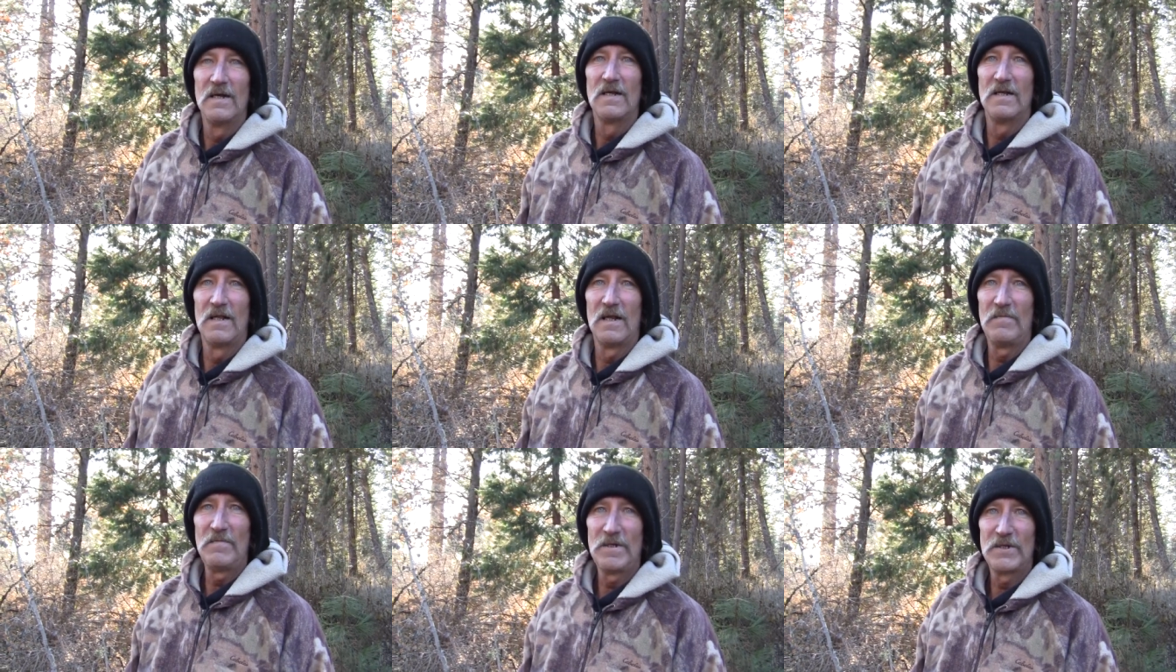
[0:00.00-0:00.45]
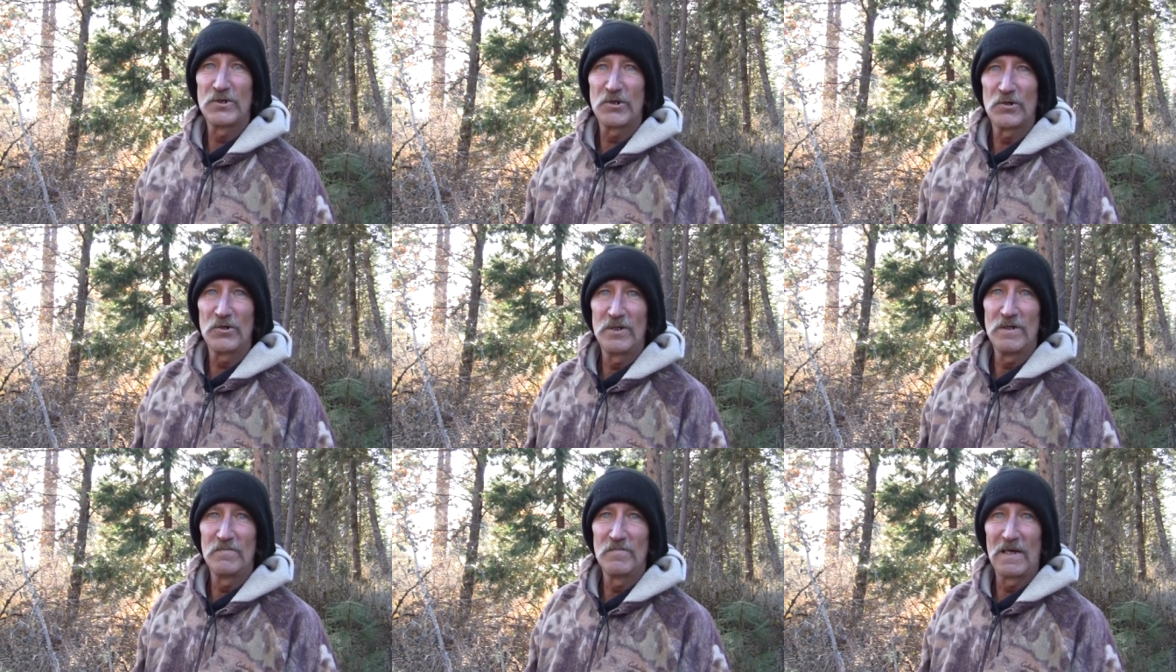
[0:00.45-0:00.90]
Let me
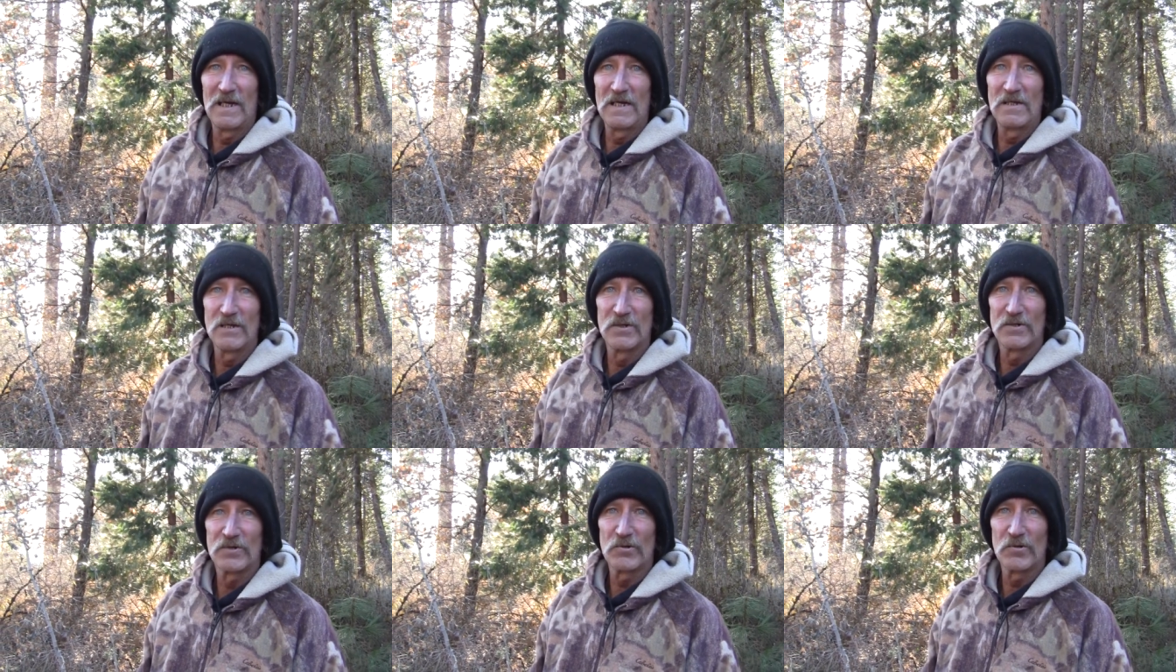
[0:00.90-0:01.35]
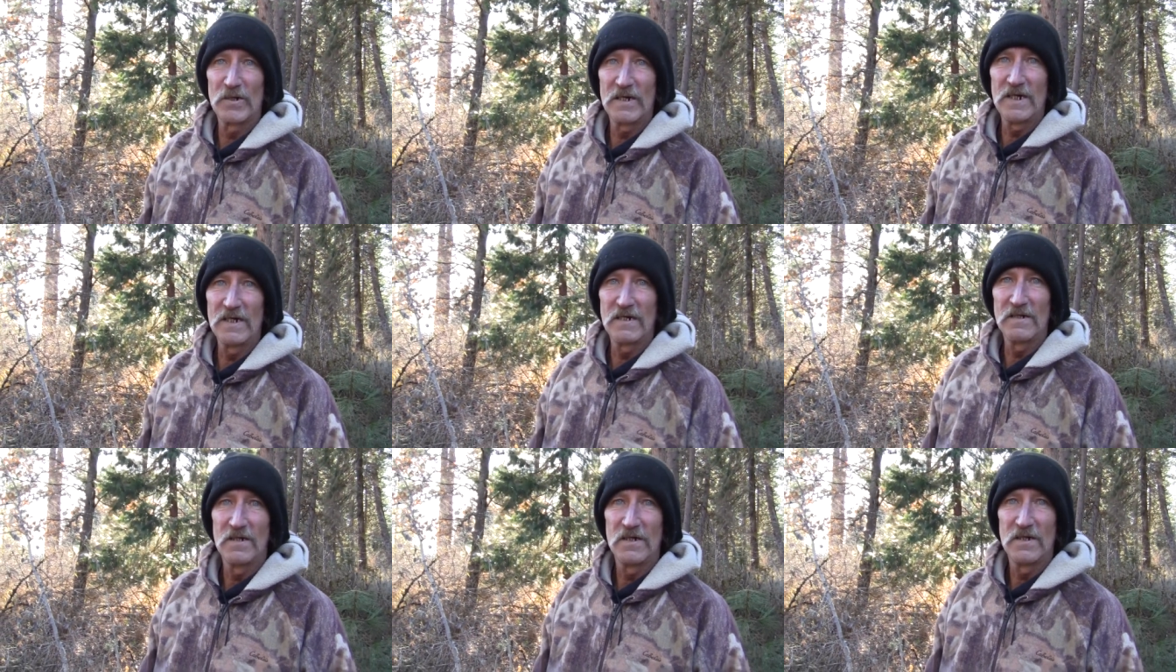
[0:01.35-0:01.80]
show you my
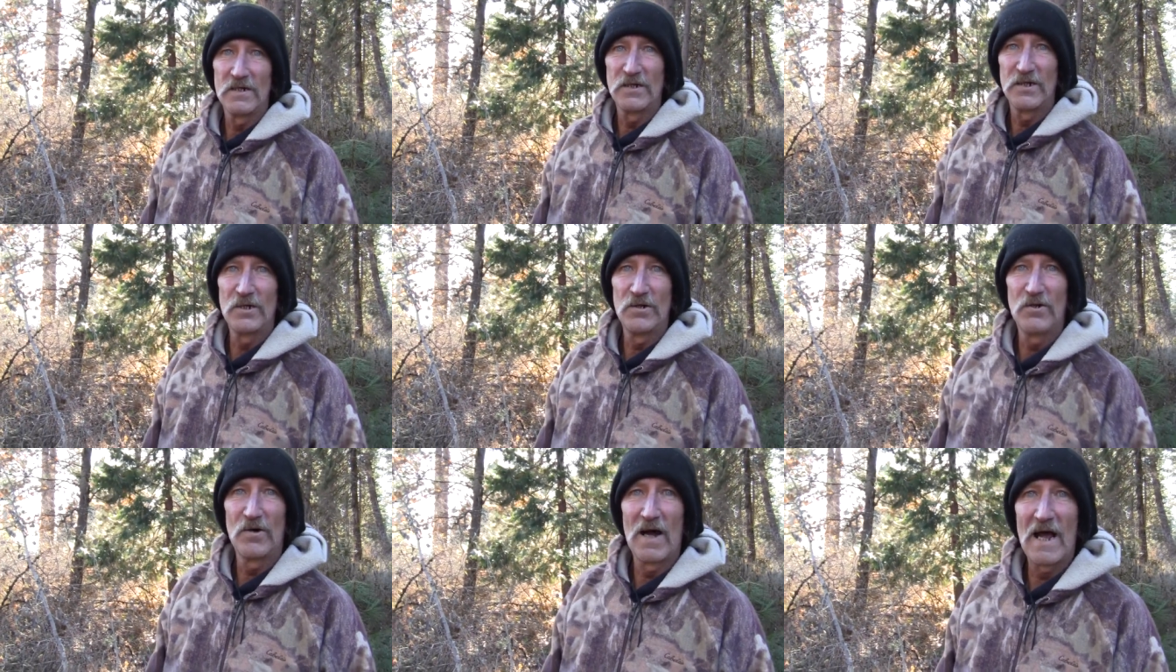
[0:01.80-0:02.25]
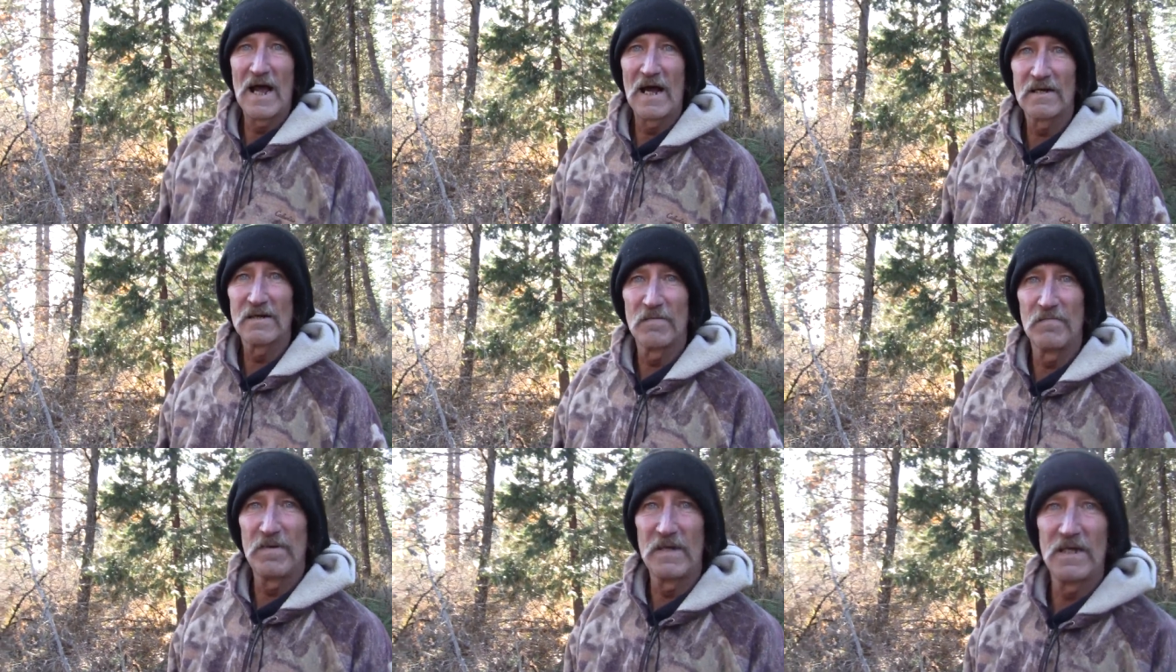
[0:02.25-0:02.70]
latrine. All right, let's go to
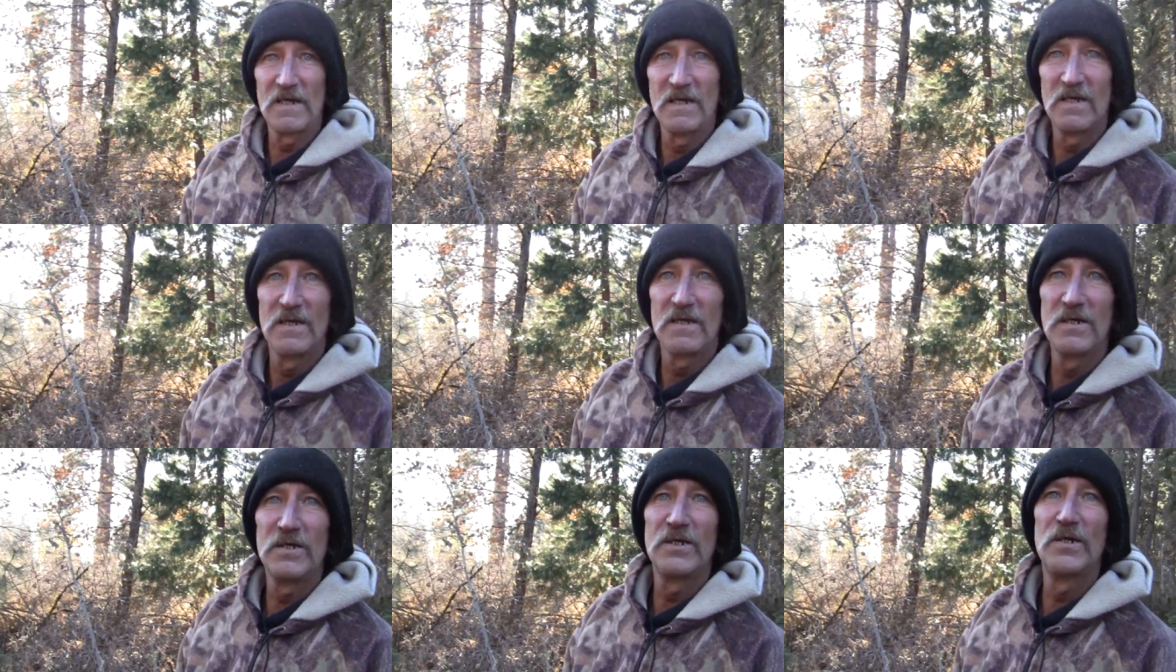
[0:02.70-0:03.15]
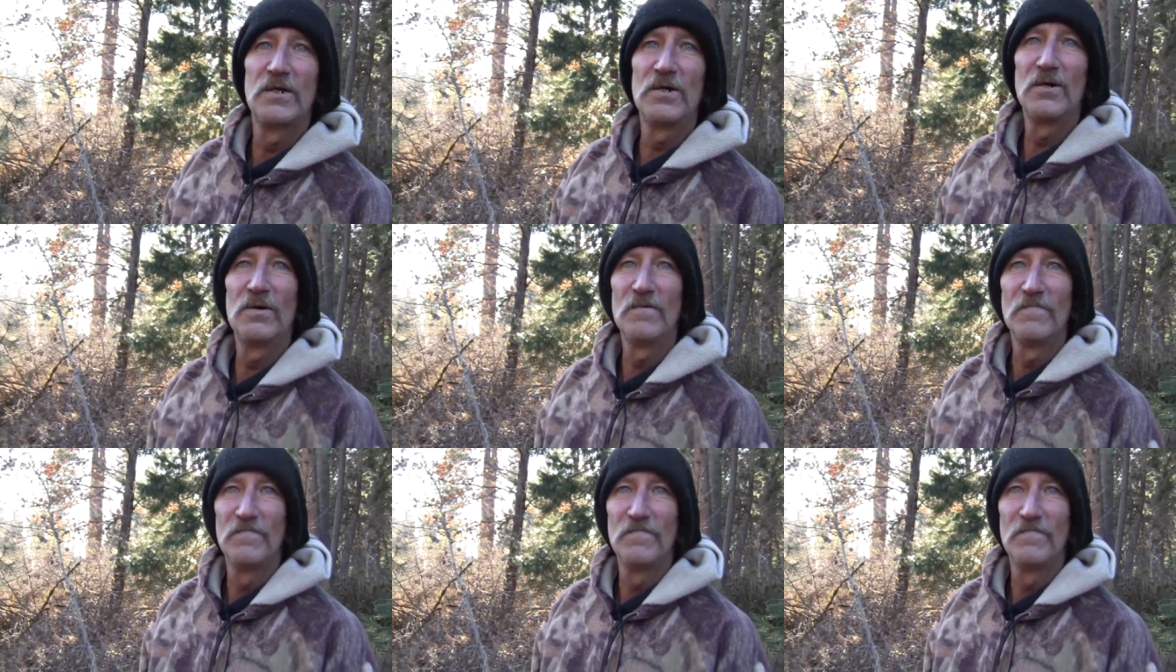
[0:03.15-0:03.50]
the latrine. Because that's a